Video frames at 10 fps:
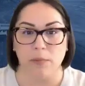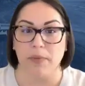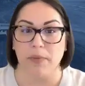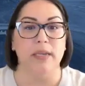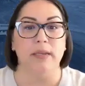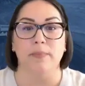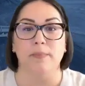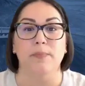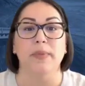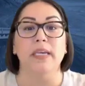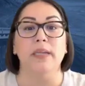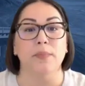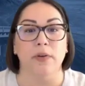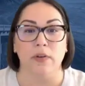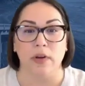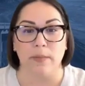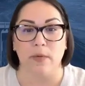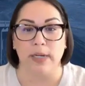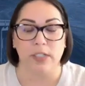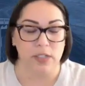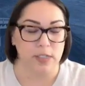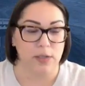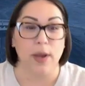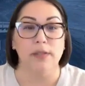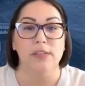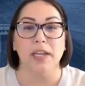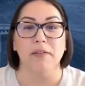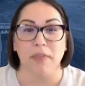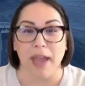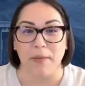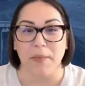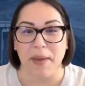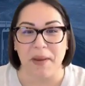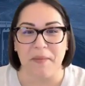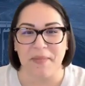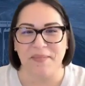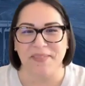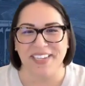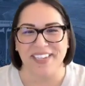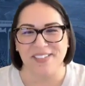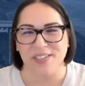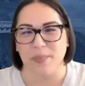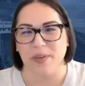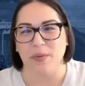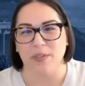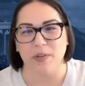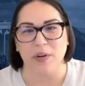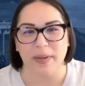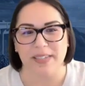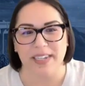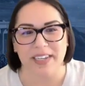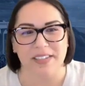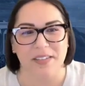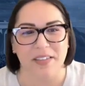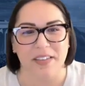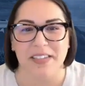BEAD program questions. So outside of that, we may not be able to answer, but we'll do our best to answer things